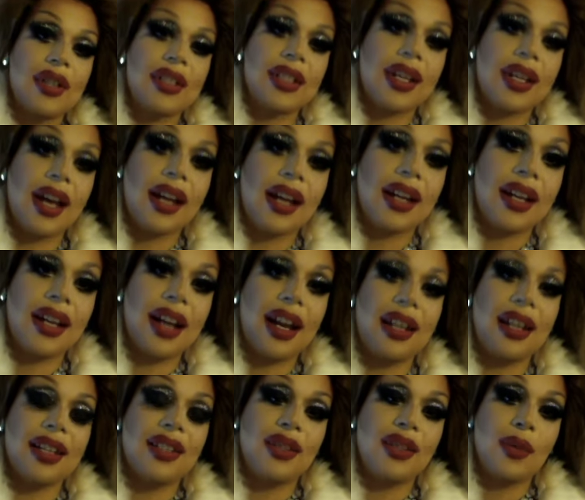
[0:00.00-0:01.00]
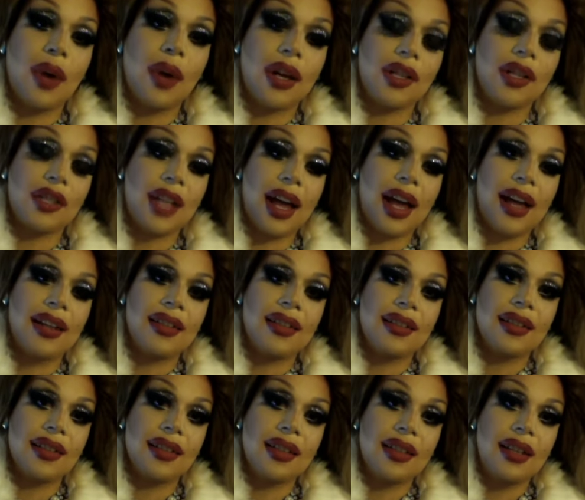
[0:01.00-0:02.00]
tonight, and I need to watch that.
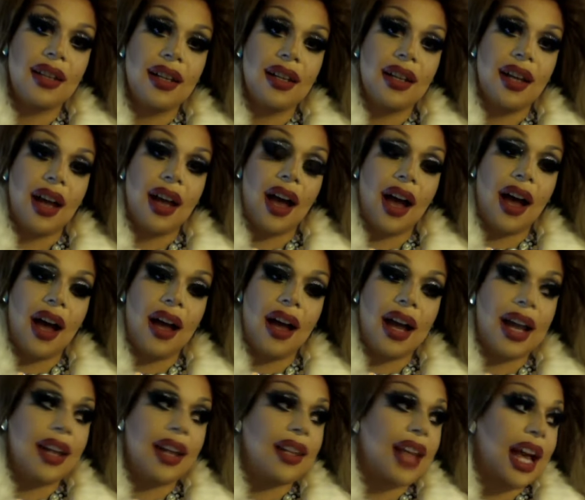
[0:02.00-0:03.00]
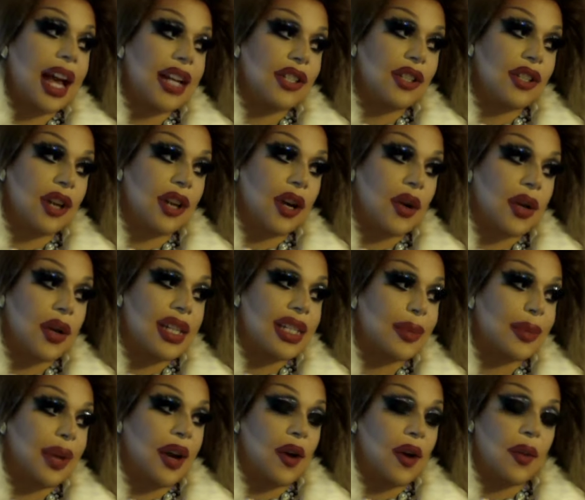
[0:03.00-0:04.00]
And that show is
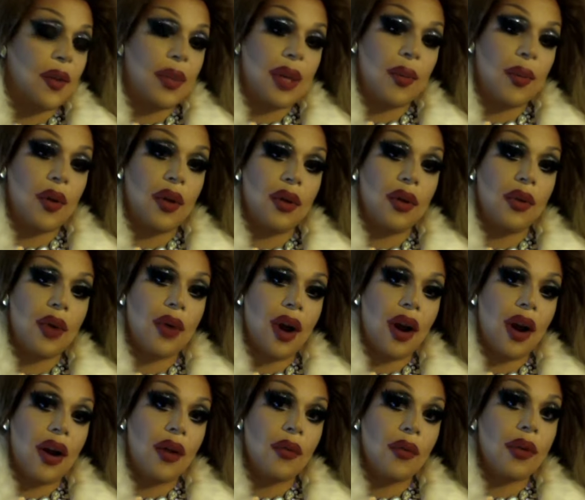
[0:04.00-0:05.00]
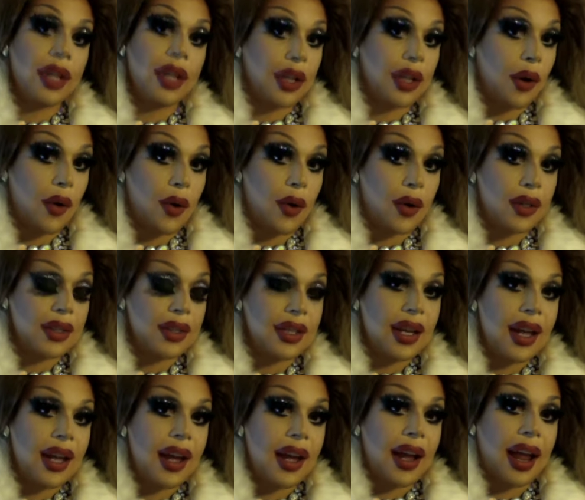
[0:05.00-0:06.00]
about people who are really old
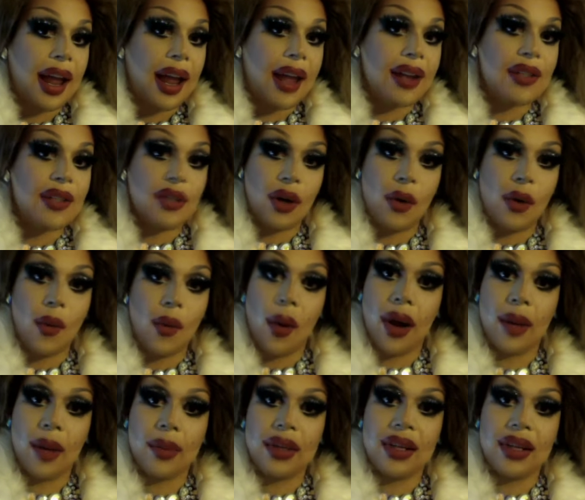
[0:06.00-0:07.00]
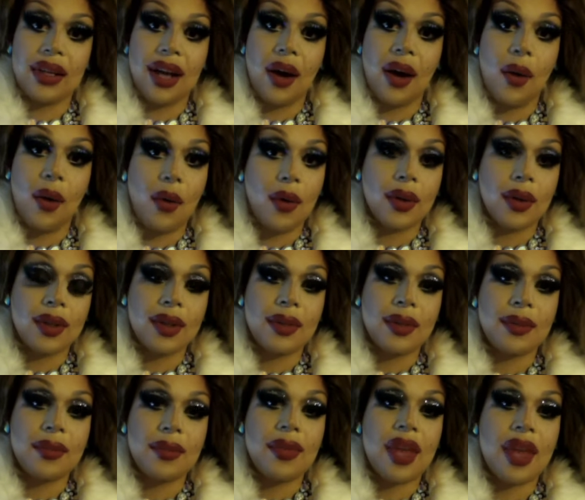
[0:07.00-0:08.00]
and don't want to be old.
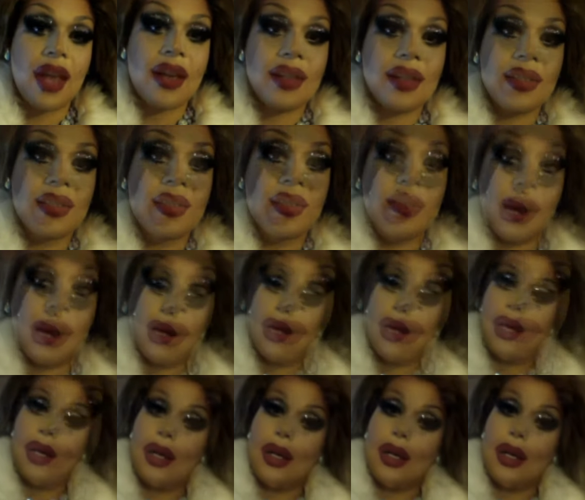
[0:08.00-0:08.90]
So,